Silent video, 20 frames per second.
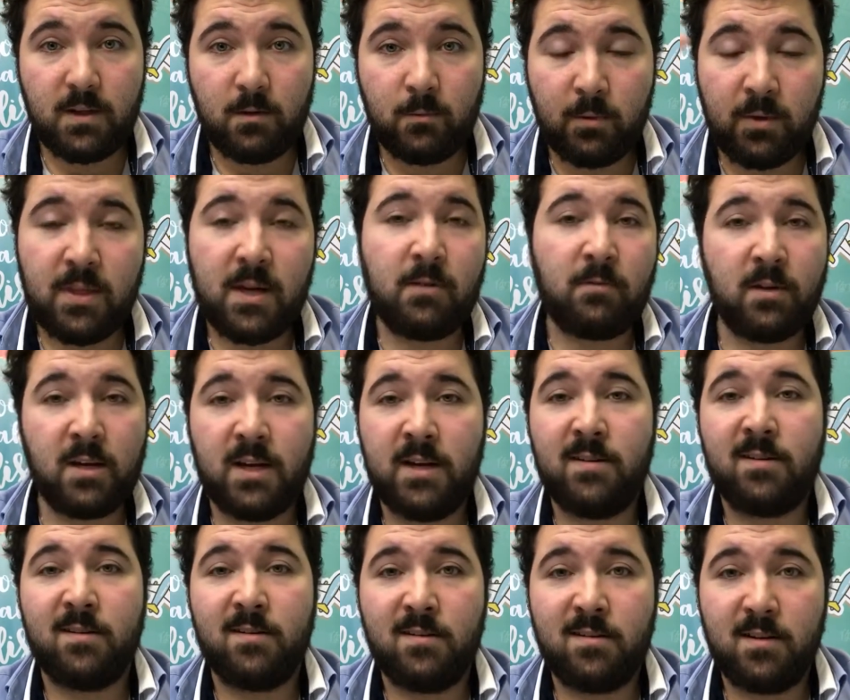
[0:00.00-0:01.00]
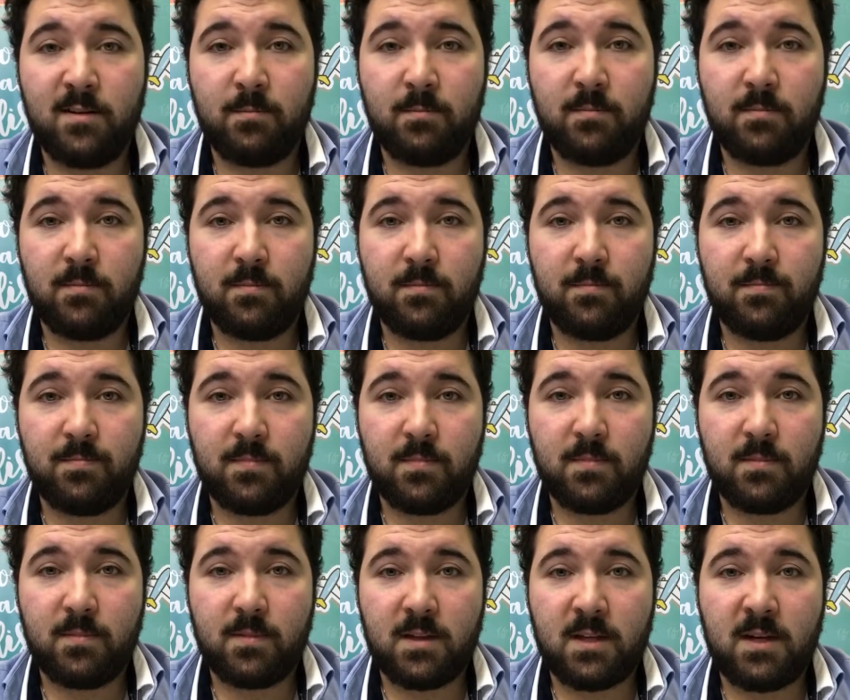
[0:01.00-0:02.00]
With that relationship
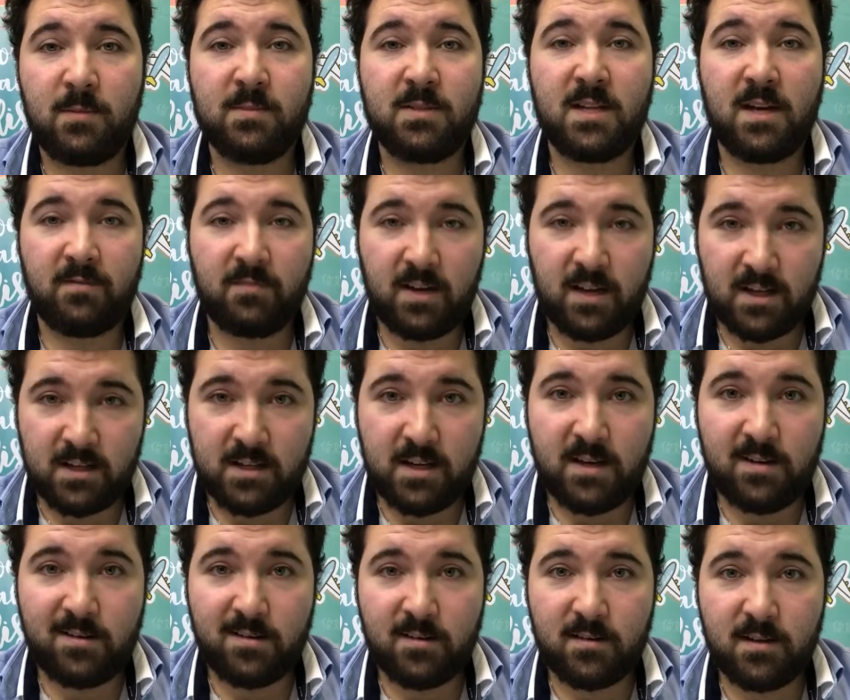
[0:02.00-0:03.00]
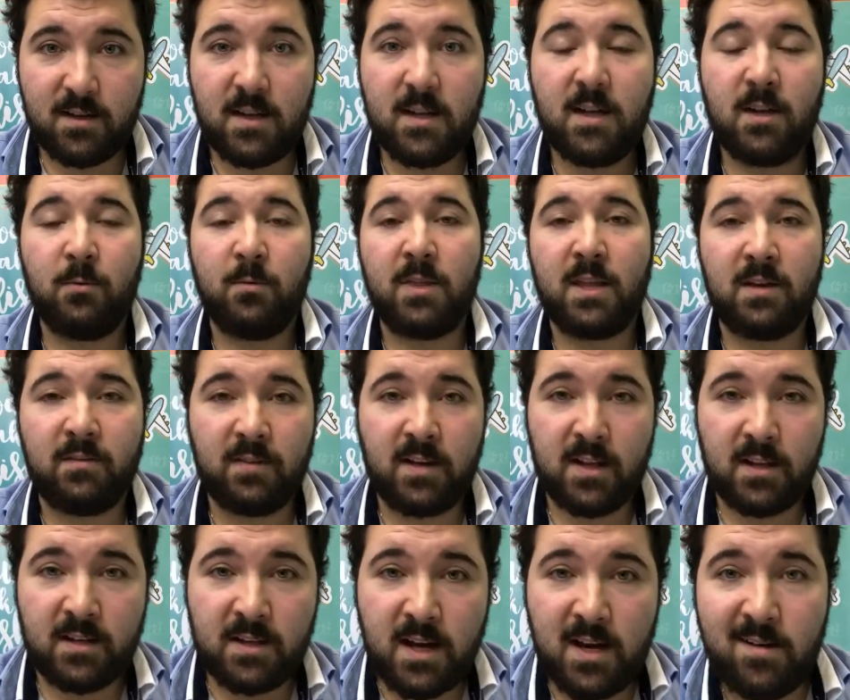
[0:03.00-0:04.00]
comes that validation. With that
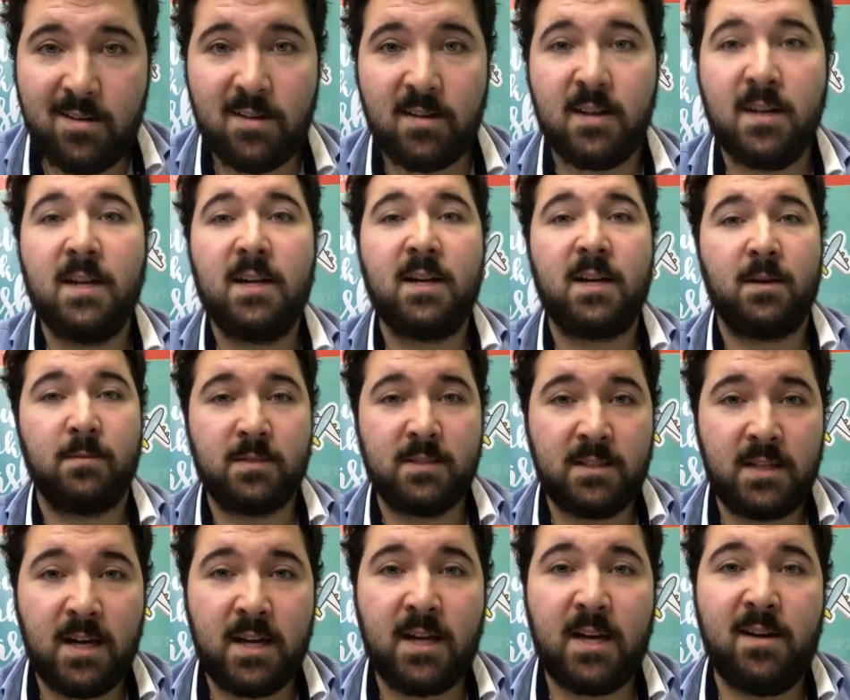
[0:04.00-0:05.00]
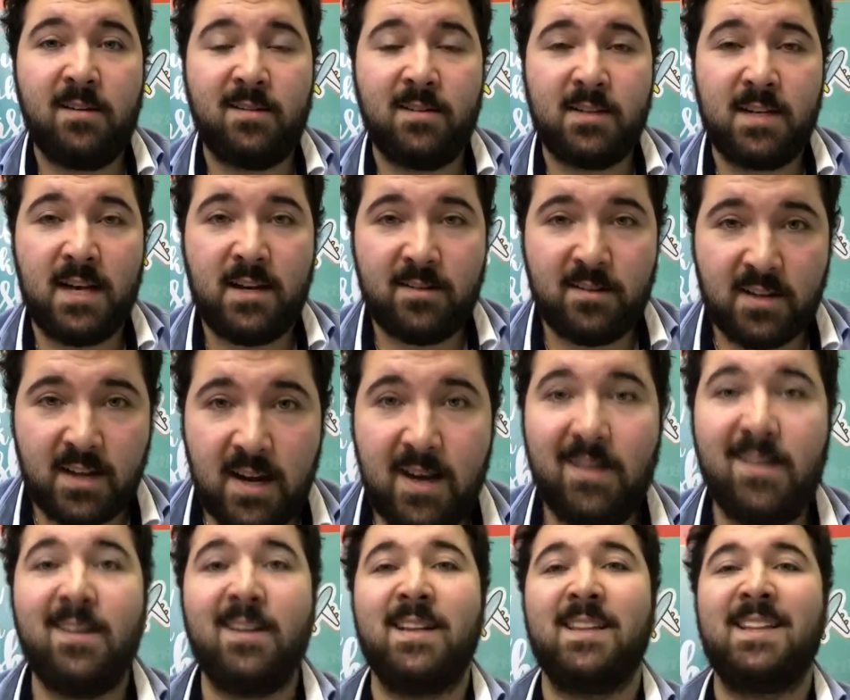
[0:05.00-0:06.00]
validation comes a dedication to
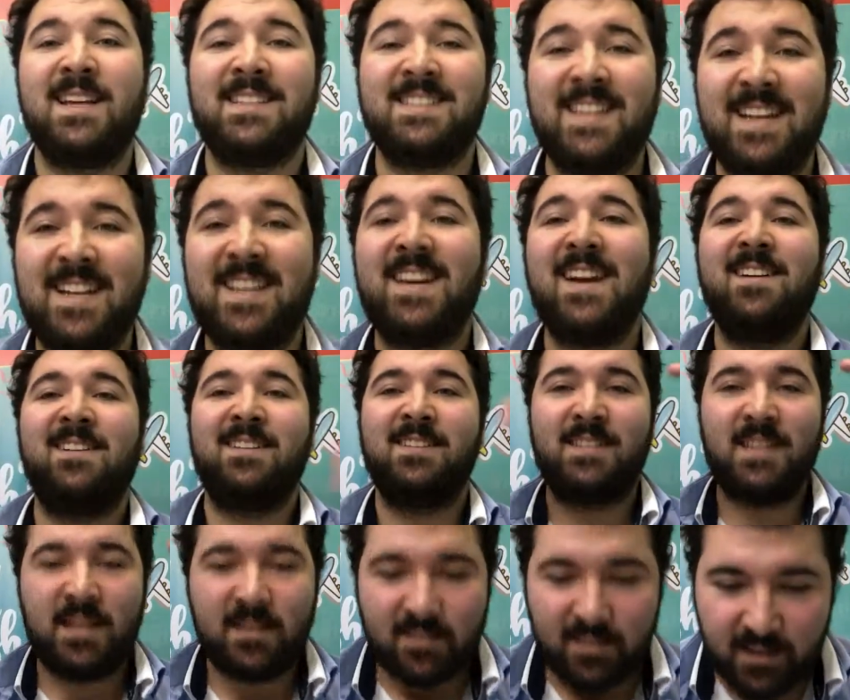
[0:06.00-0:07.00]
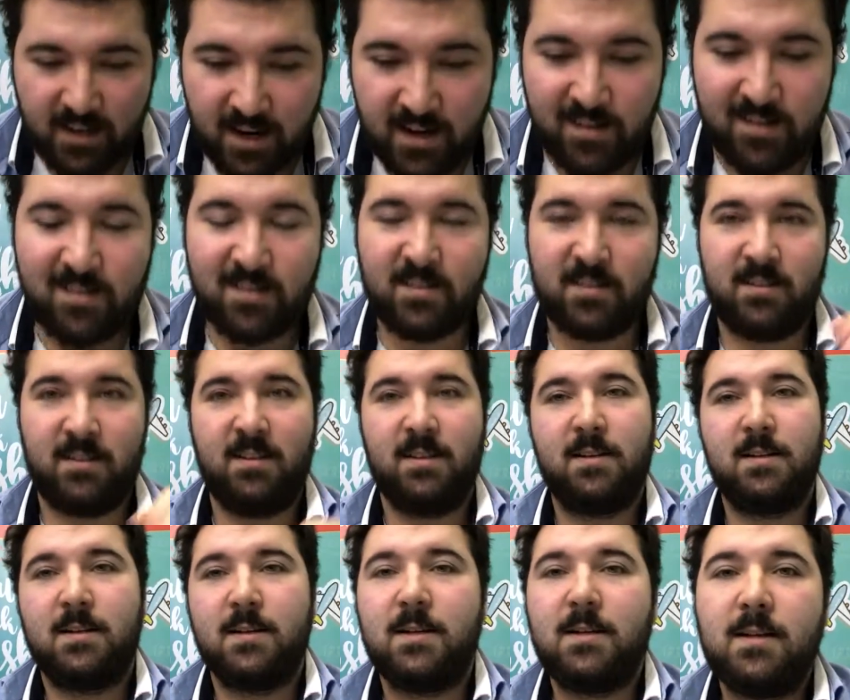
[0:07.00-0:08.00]
education, and that dedication to education
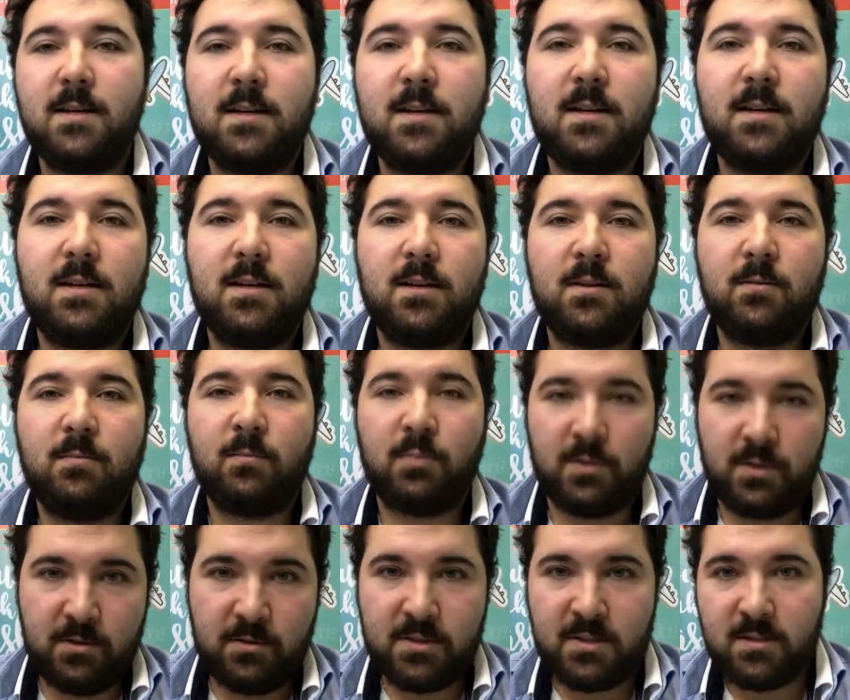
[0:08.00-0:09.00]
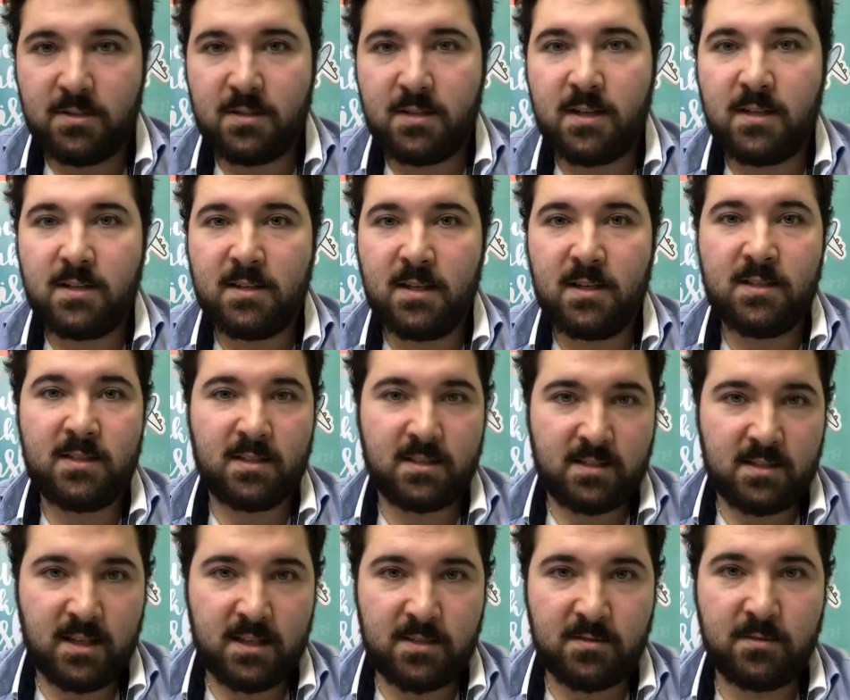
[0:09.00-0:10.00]
produces a
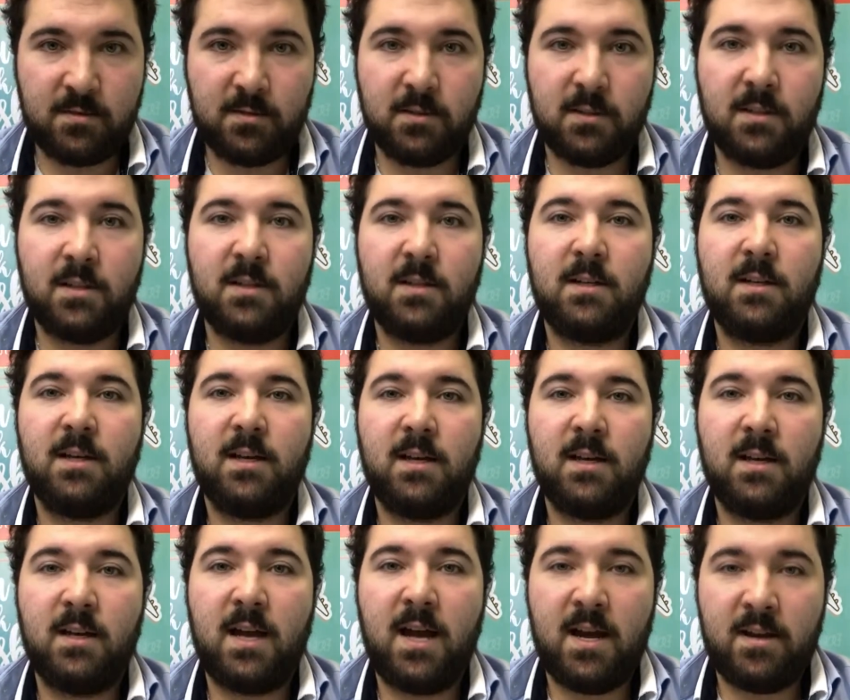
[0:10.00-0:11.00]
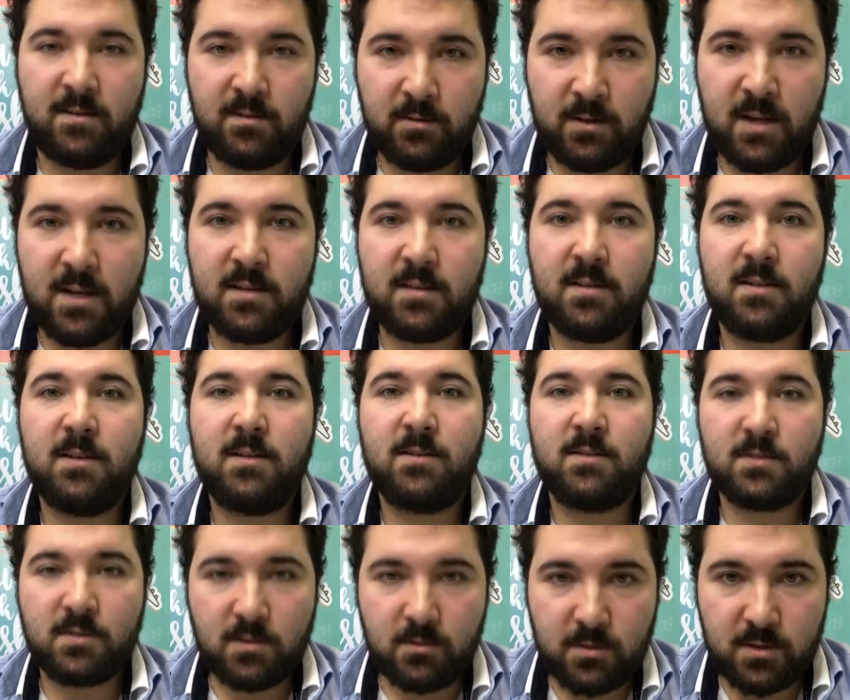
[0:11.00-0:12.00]
successful, educated
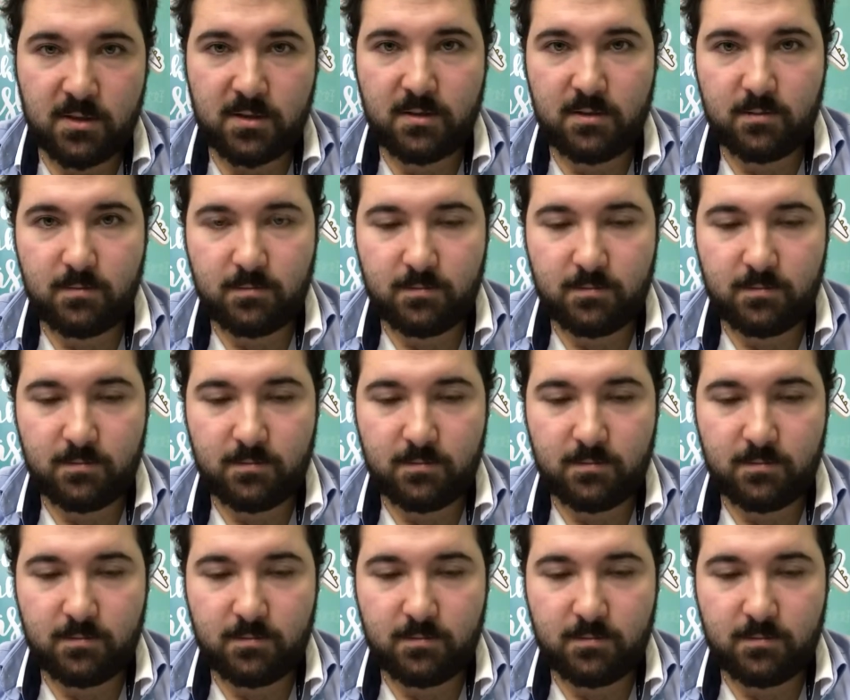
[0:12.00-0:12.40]
student.